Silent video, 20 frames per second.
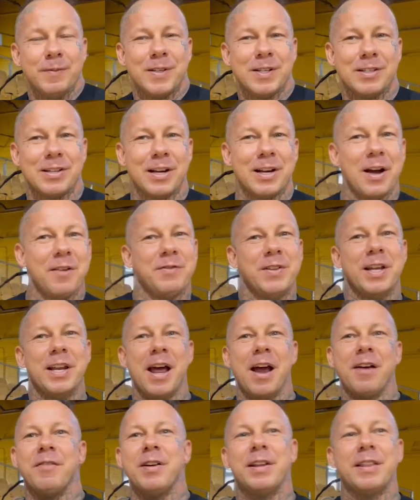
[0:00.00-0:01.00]
It's like I've did
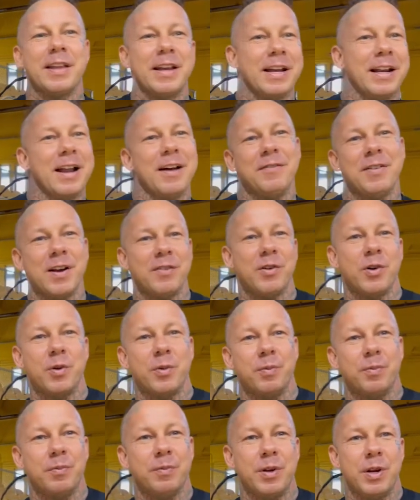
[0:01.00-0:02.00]
everything that I've ever,
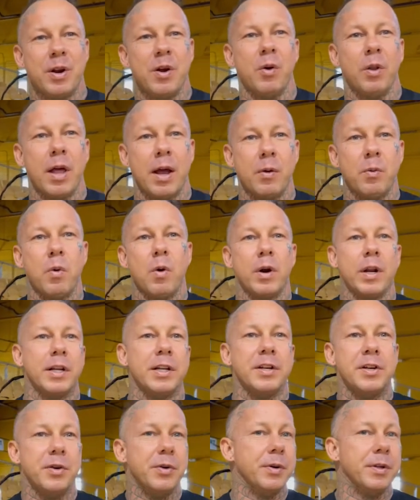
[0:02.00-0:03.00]
you know, like wanted
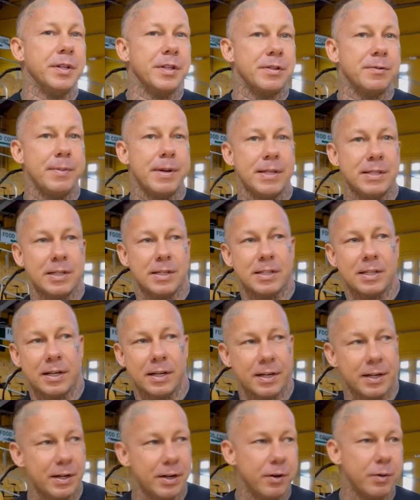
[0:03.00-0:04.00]
to do in this business.
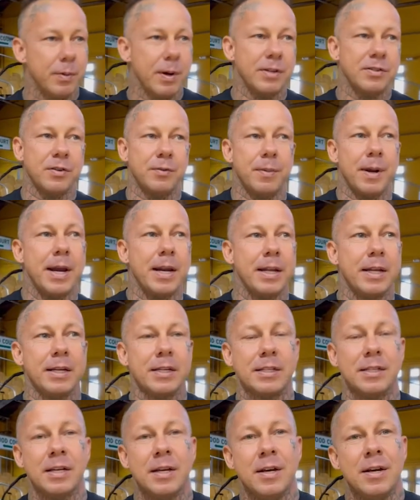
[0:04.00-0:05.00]
Like, you know,
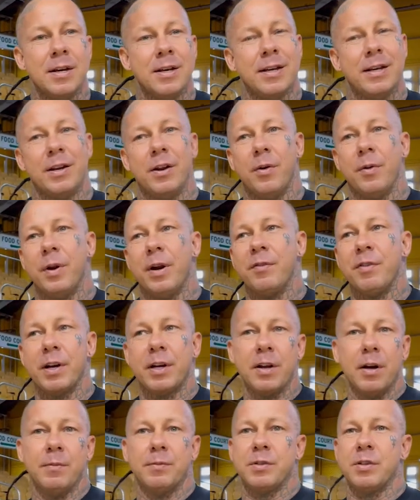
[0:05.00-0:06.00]
WrestleManias, you know, whenever it
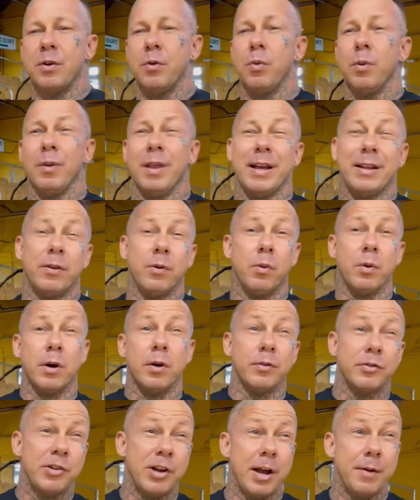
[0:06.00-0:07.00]
comes to like the
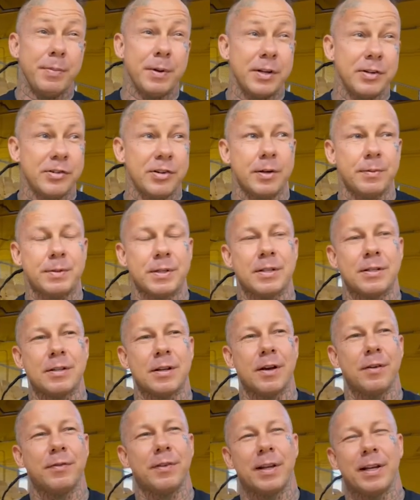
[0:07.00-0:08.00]
world championships and
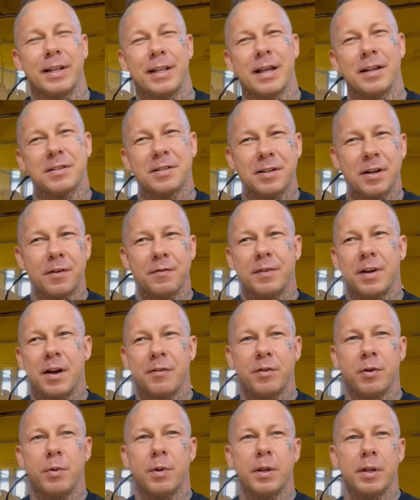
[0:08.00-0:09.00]
stuff, like that stuff
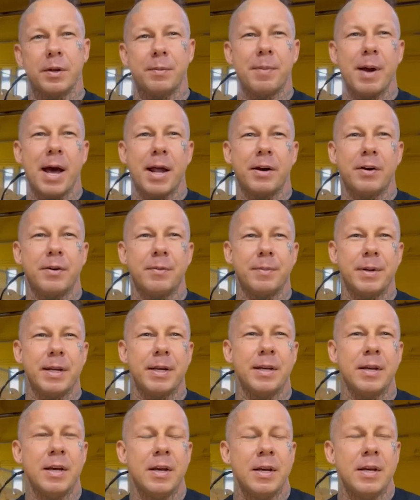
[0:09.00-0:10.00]
never really mattered to me.
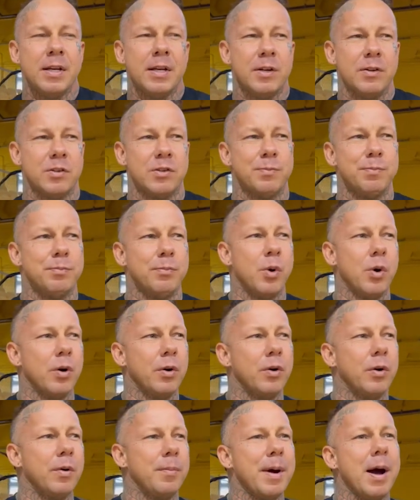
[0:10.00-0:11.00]
It was
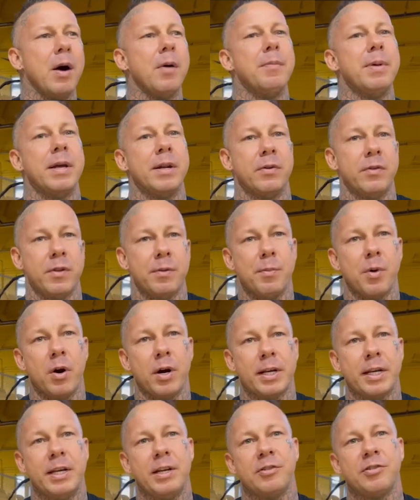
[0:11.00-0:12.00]
more about being on the
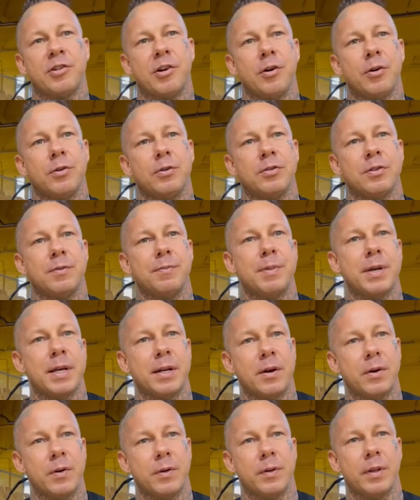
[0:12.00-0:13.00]
marquee shows and
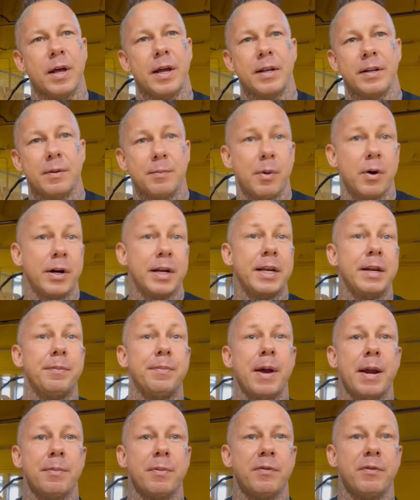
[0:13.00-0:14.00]
being on like the marquee
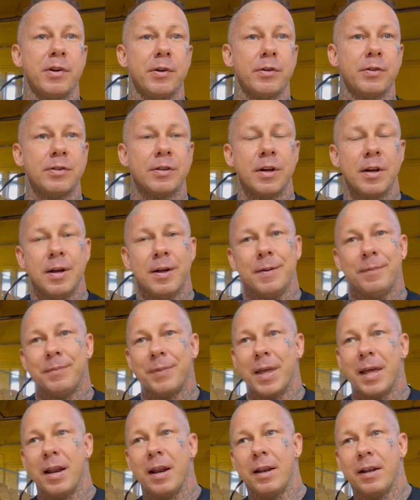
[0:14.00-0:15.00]
pay-per-views.
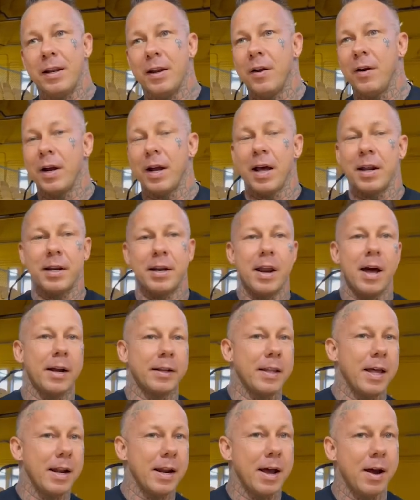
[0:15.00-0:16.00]
Mm-hmm. And, you know, I got to
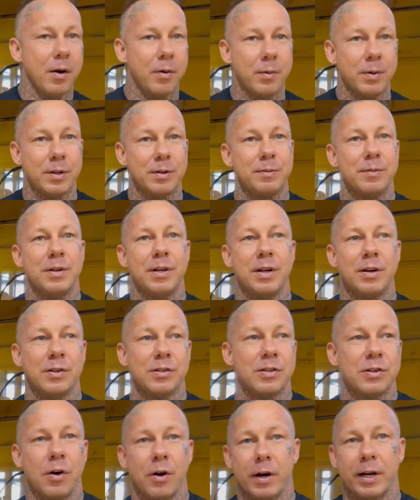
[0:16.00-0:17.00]
knock that out with, you know,
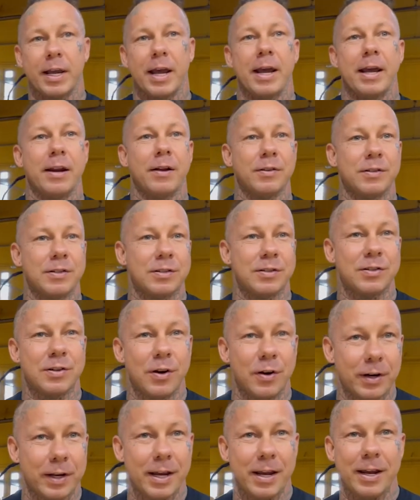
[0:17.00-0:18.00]
Starrcade. I was in
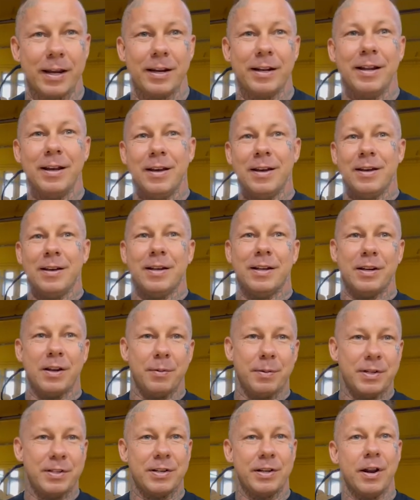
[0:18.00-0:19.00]
Starrcade in
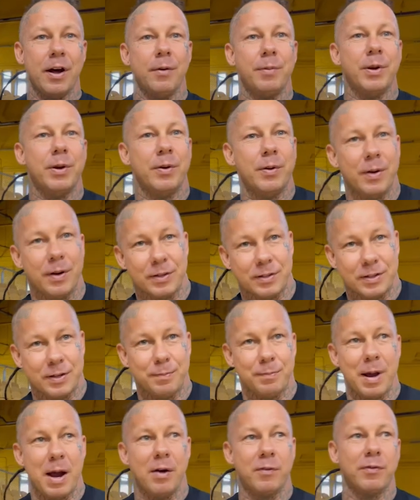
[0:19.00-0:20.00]
WCW. I was
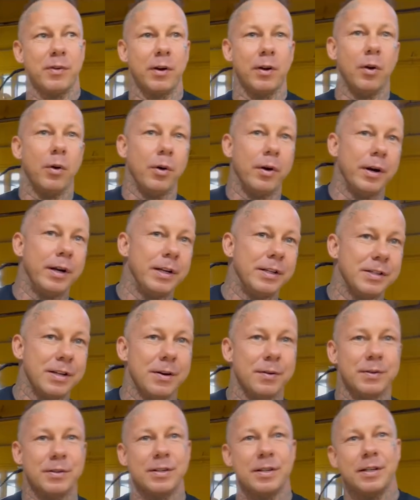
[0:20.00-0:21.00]
in Bound for Glories. I
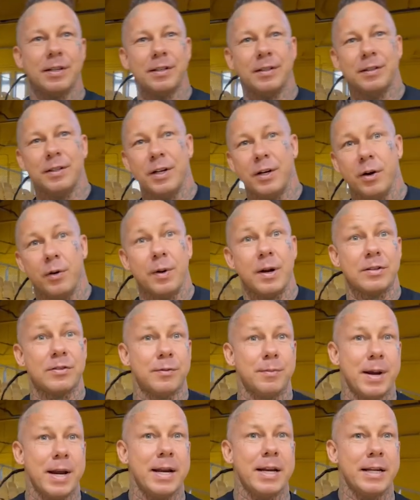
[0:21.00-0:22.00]
was in, you know,
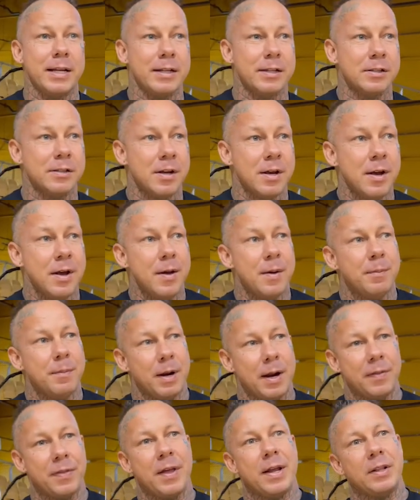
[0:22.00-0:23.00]
WrestleManias.
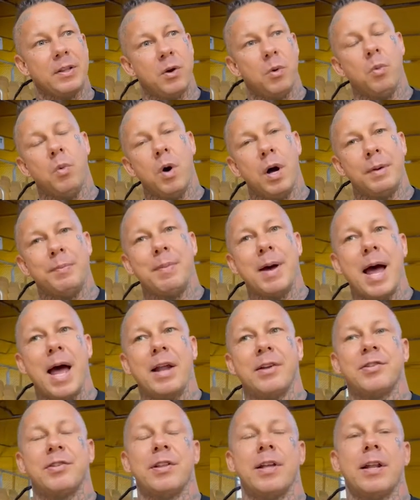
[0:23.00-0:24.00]
But I think the one
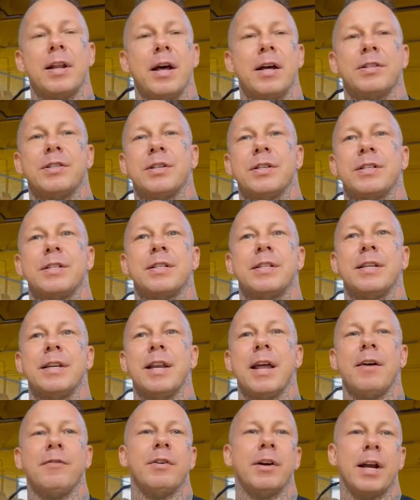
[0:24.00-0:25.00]
match that I just
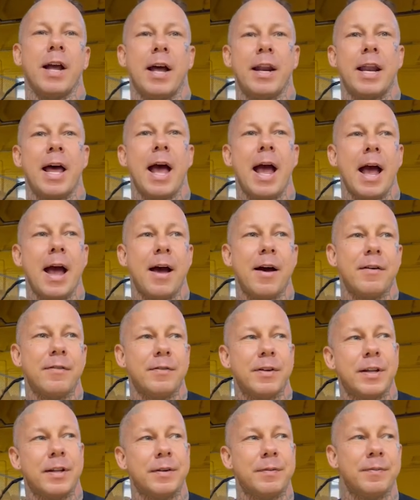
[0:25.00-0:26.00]
never got to have,
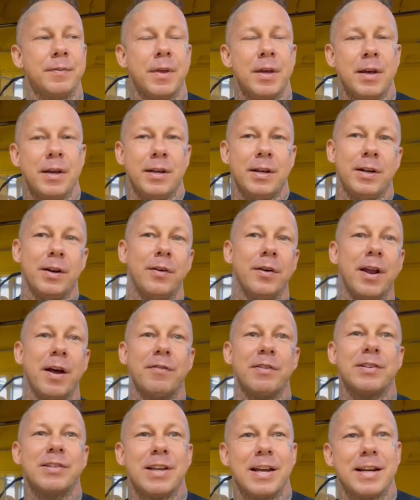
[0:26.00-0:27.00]
and, you know,
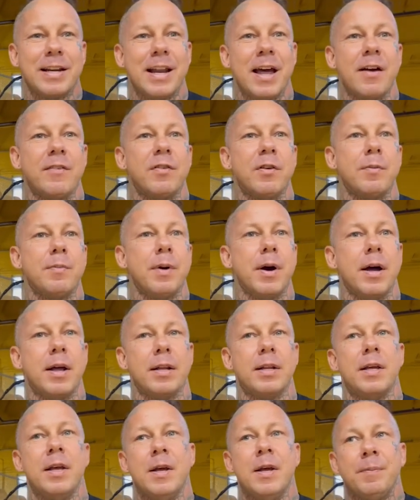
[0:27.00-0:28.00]
never say never, but
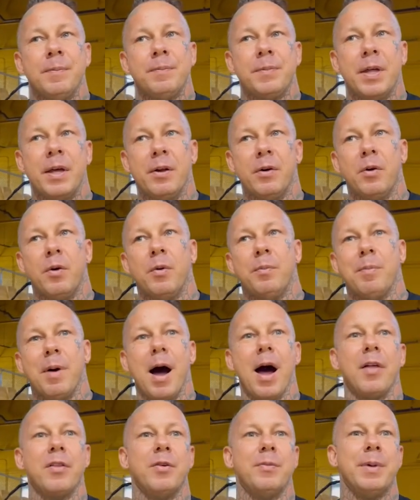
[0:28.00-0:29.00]
it'll
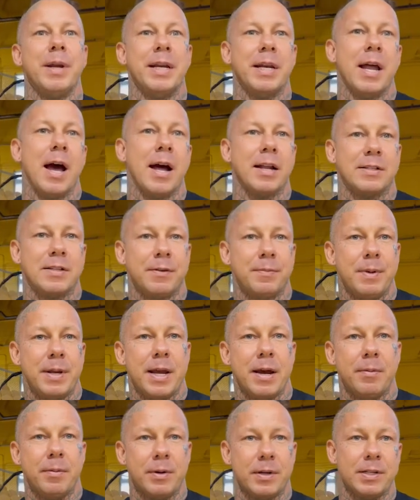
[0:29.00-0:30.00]
bother me not to be
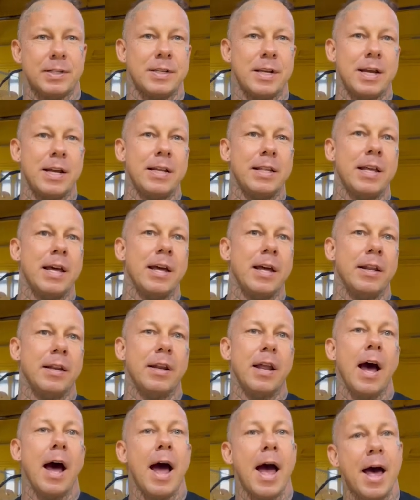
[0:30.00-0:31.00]
able to say that
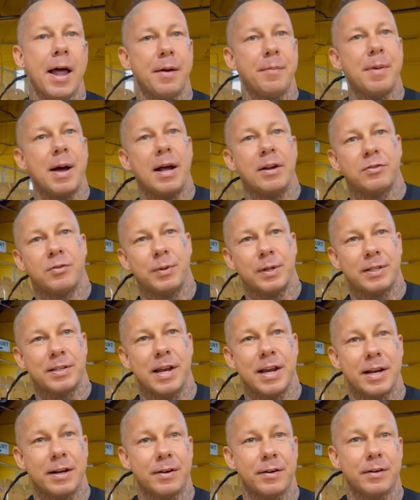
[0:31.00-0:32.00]
I had a match with
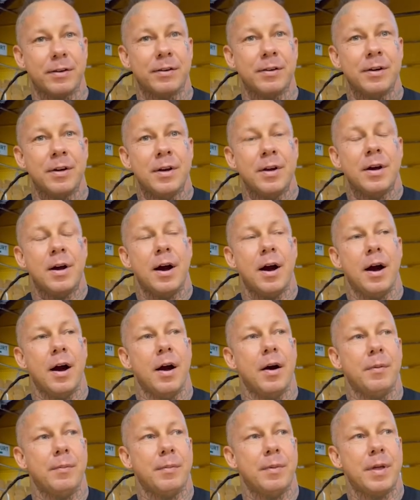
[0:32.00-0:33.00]
Taker
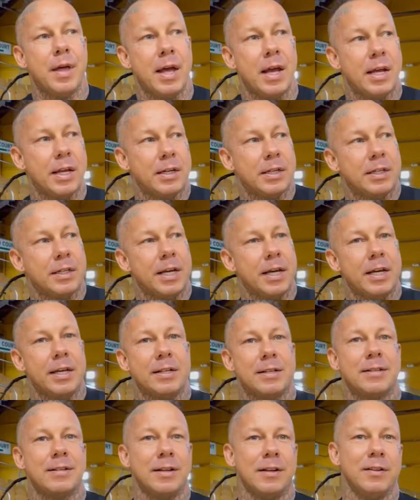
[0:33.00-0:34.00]
and get
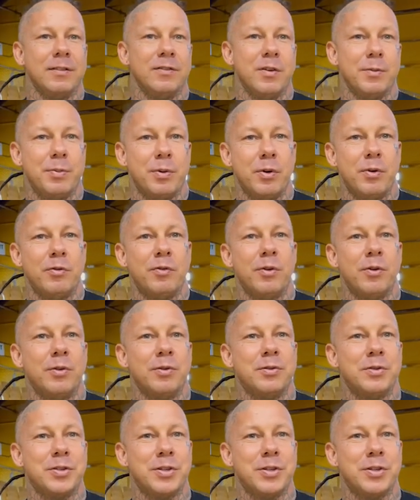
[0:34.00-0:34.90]
his seal of approval.